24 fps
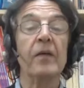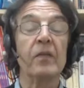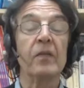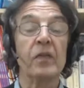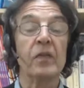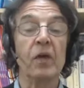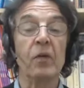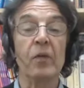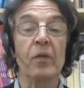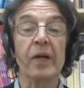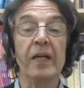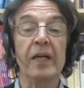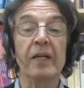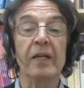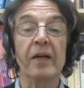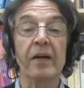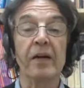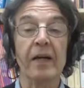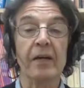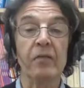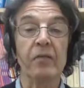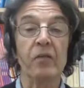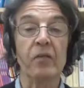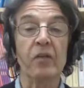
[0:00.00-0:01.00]
the reader,
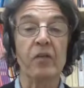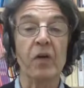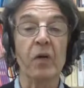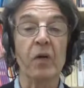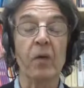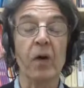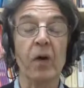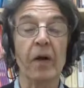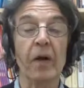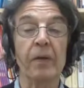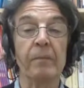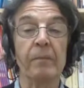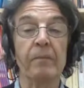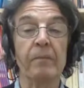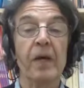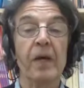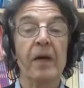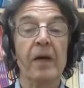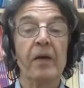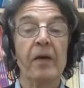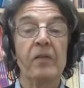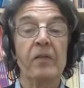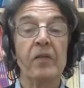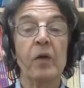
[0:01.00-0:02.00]
and so on.
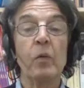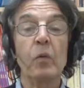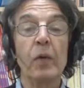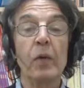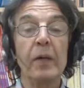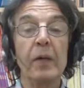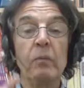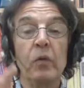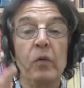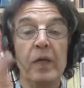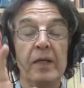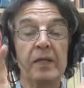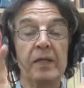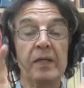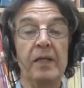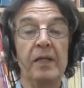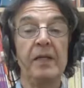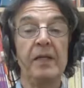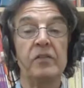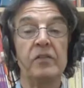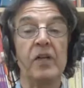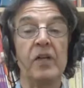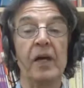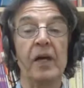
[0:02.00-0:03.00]
So when we're
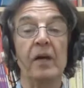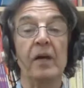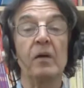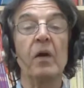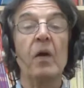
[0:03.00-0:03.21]
teaching,